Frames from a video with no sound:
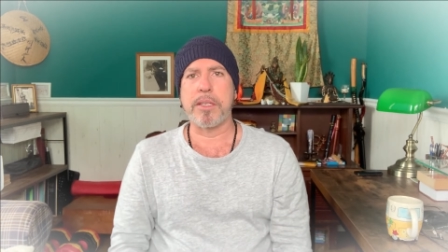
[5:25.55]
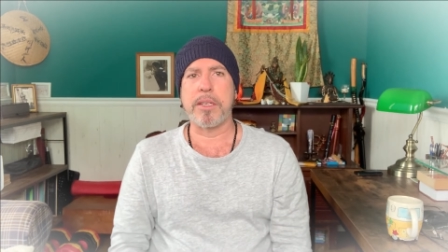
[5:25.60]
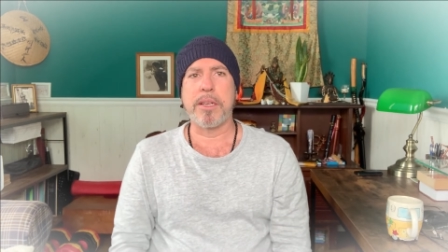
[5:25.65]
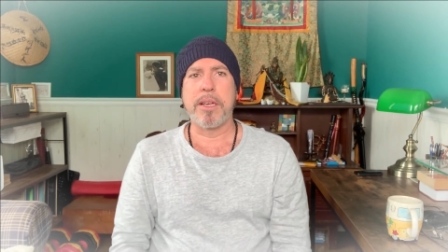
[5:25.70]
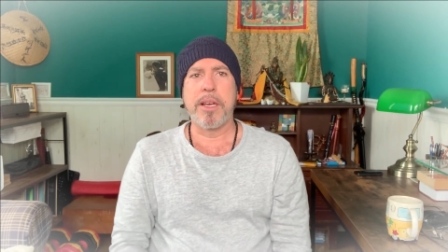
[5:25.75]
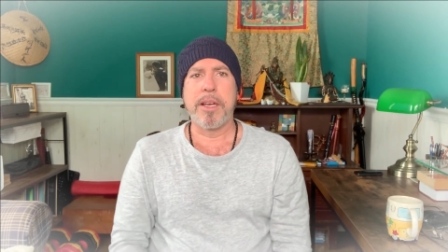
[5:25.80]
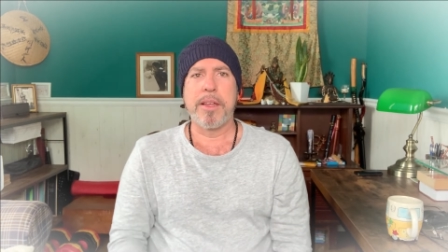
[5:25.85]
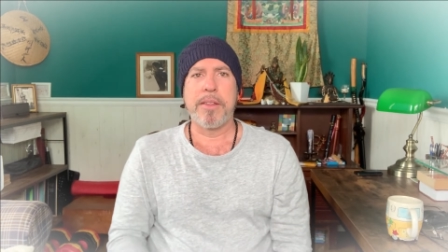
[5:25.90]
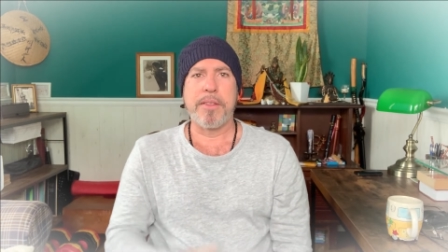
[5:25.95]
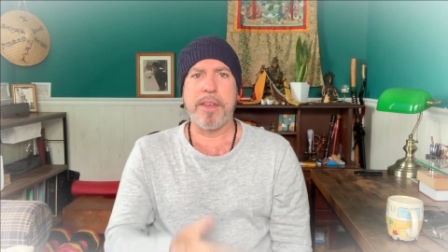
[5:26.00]
and
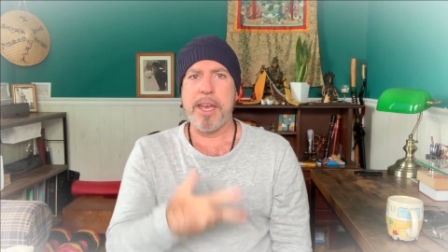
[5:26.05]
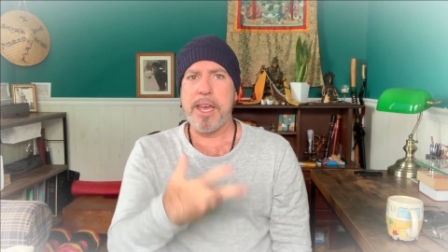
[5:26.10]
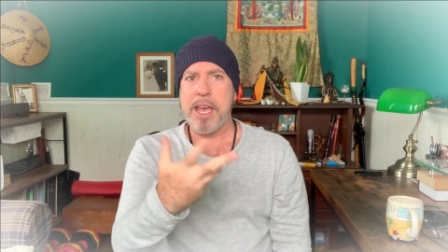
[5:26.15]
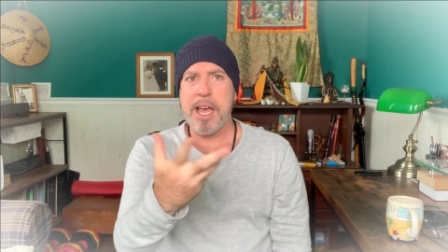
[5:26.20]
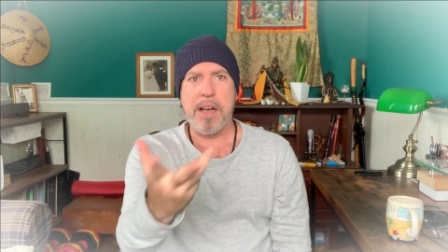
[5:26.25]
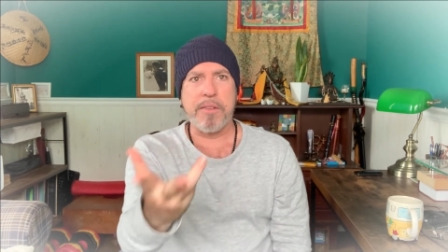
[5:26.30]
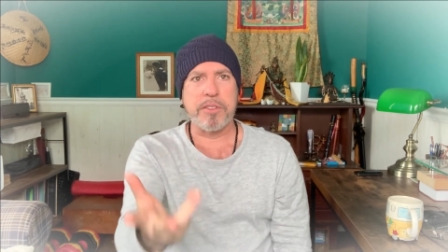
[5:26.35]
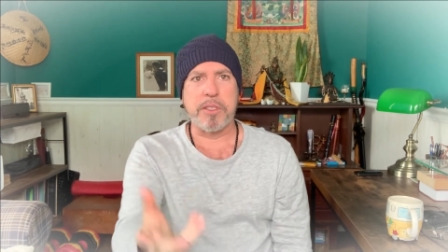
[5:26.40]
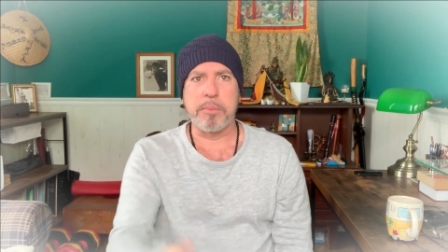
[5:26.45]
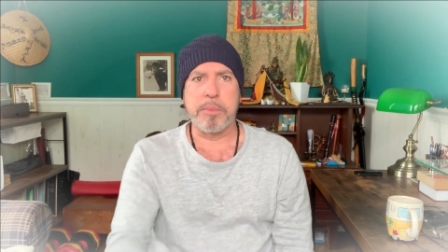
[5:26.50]
they
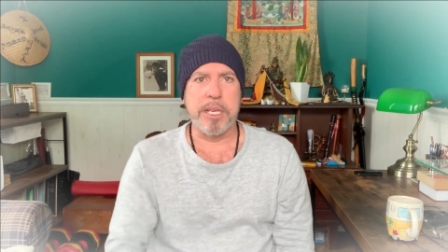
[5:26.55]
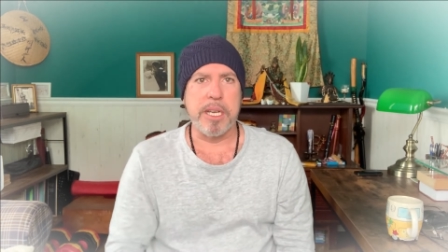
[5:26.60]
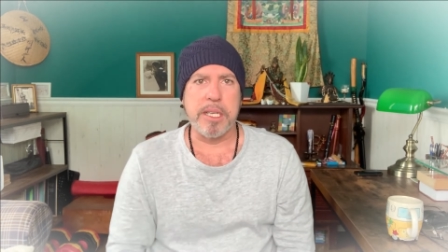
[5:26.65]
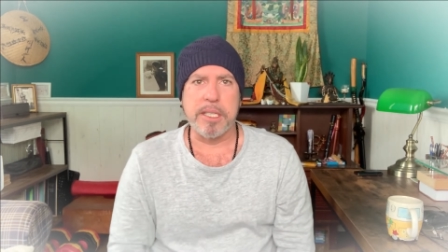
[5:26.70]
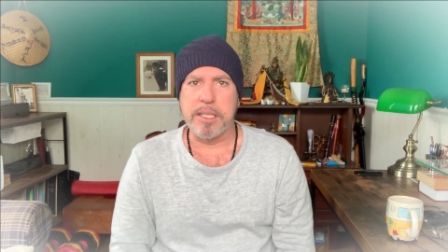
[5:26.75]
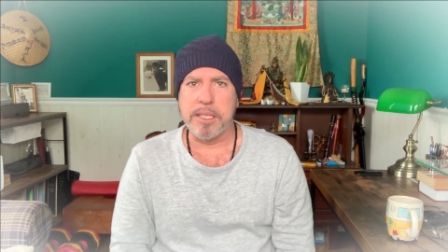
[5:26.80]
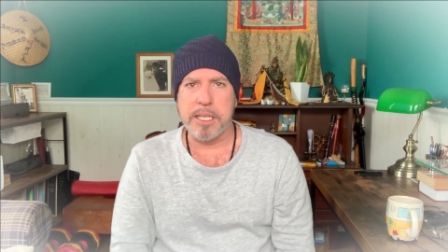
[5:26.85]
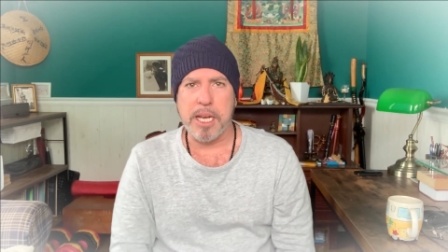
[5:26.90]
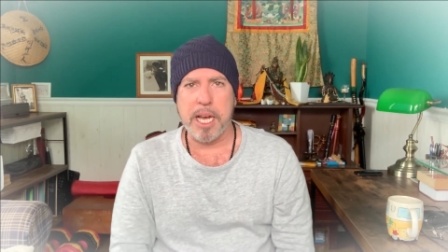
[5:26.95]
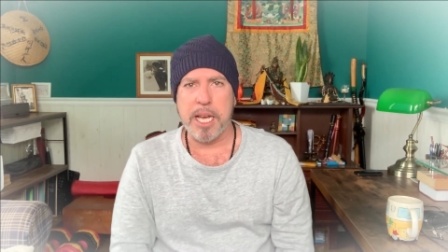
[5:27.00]
have to be
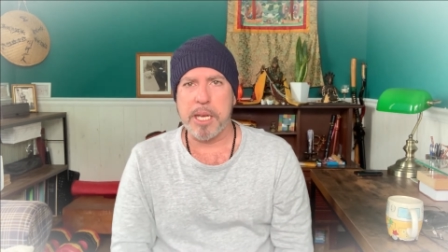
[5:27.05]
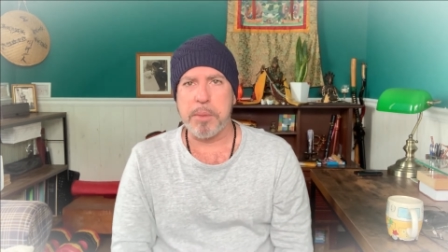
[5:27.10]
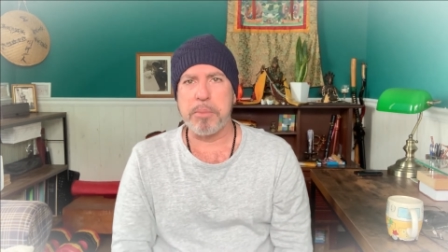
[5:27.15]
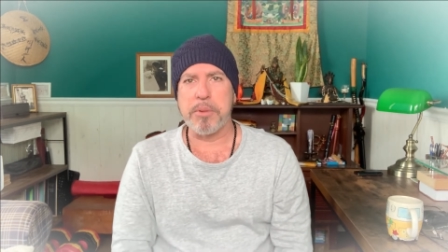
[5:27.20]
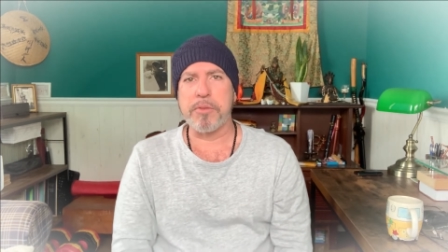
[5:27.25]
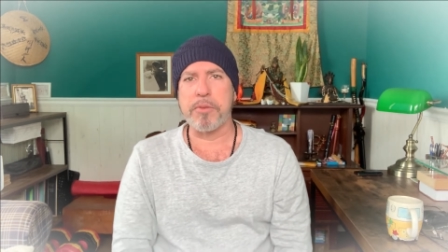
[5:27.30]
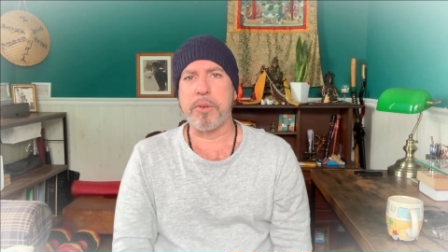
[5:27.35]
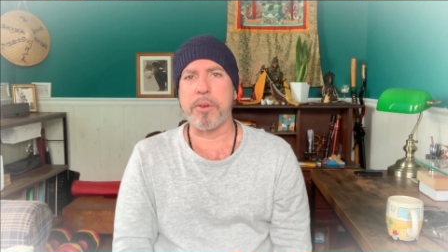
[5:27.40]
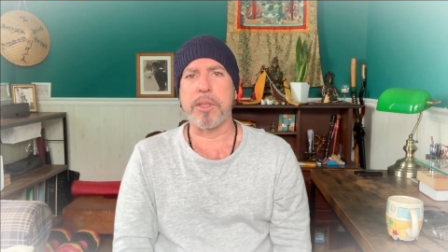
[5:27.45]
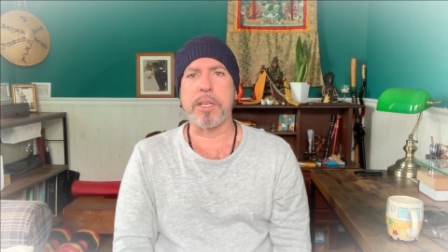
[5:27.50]
untied
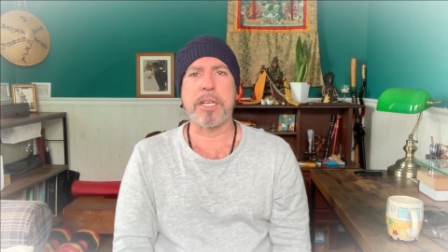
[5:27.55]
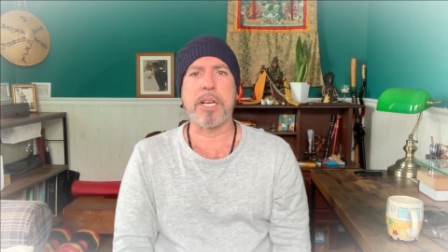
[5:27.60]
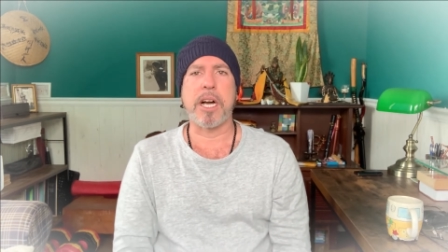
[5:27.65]
before the